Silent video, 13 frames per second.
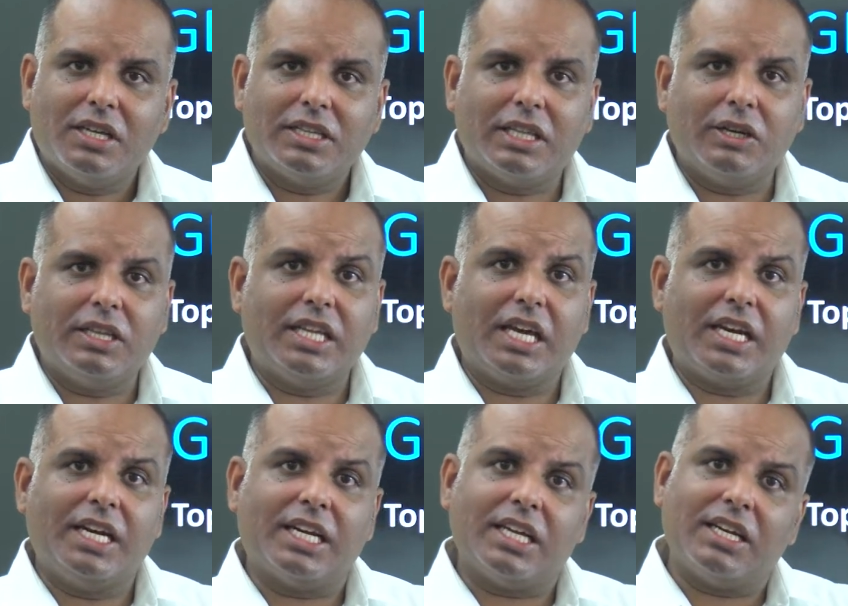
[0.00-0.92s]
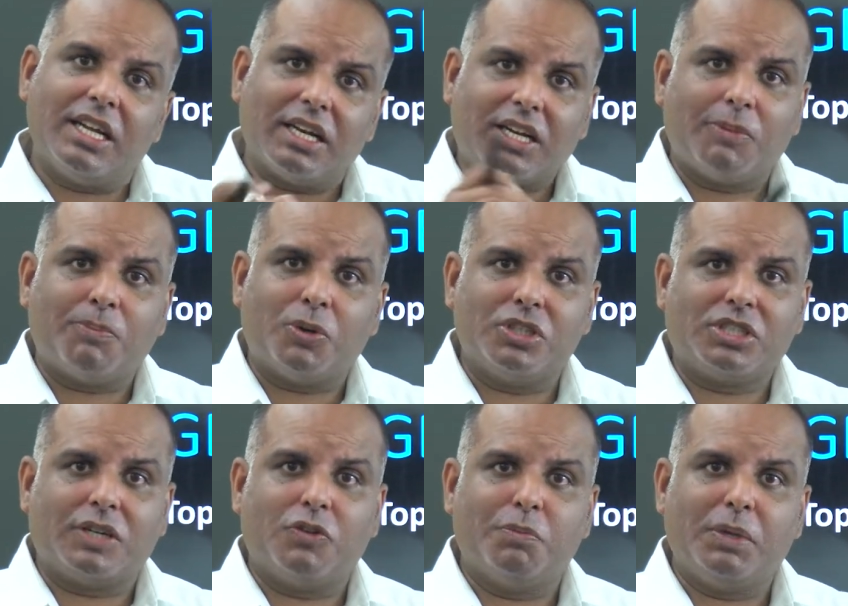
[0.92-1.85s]
Their internal
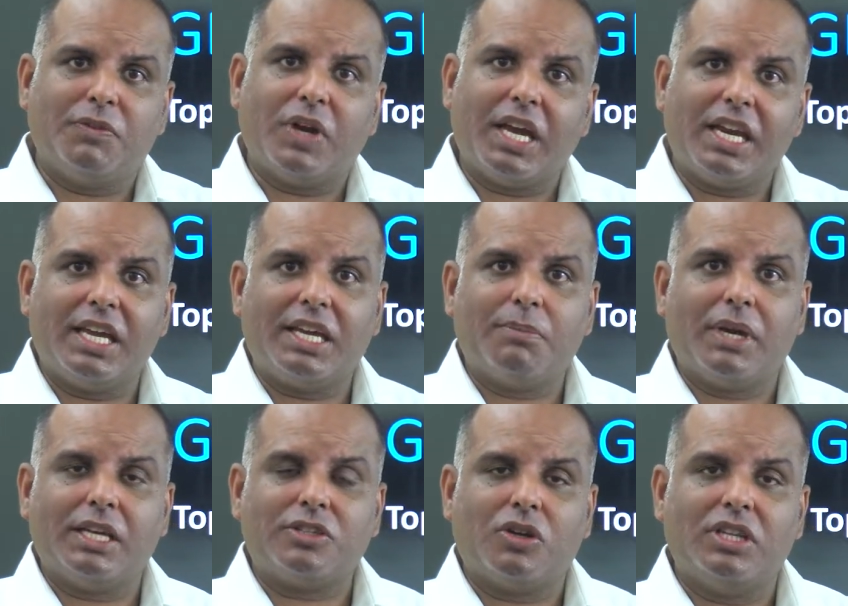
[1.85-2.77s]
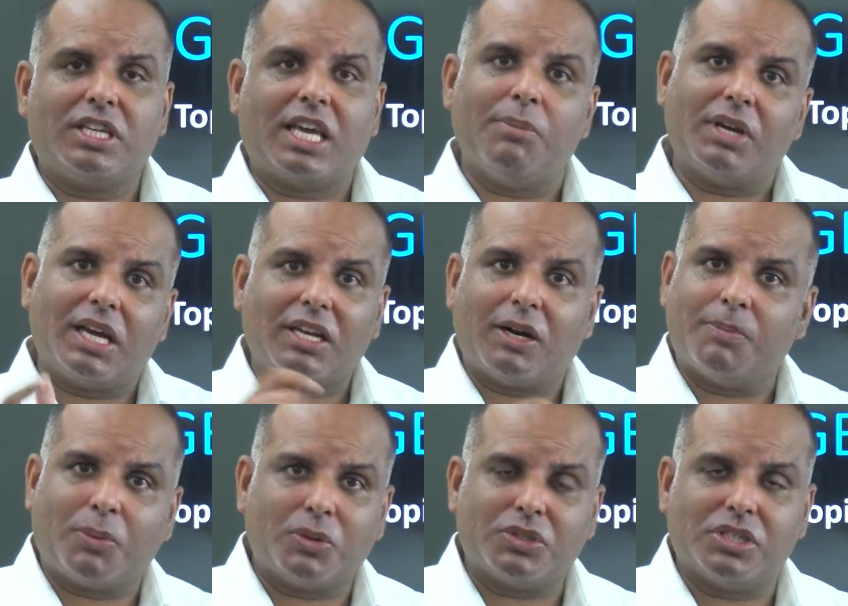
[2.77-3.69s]
composition would be varying based on the chemical
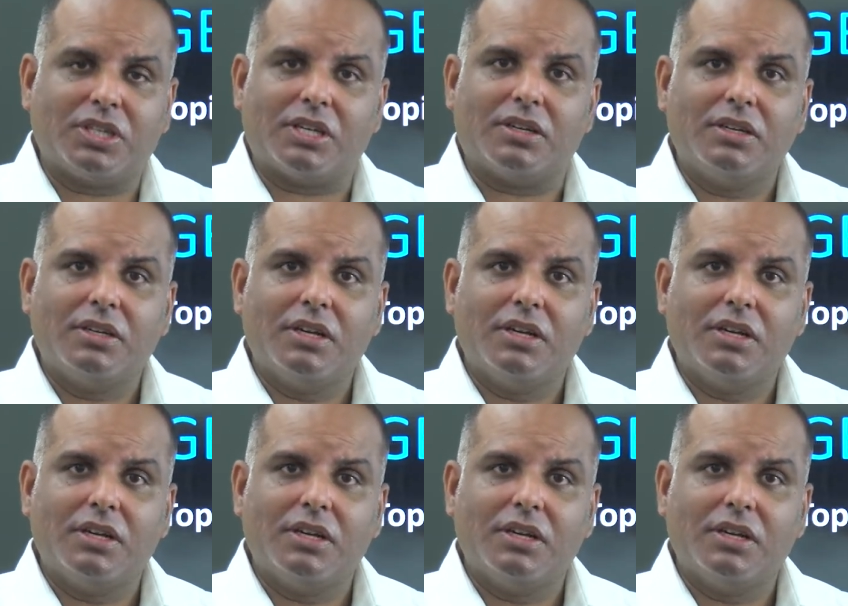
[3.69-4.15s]
composition,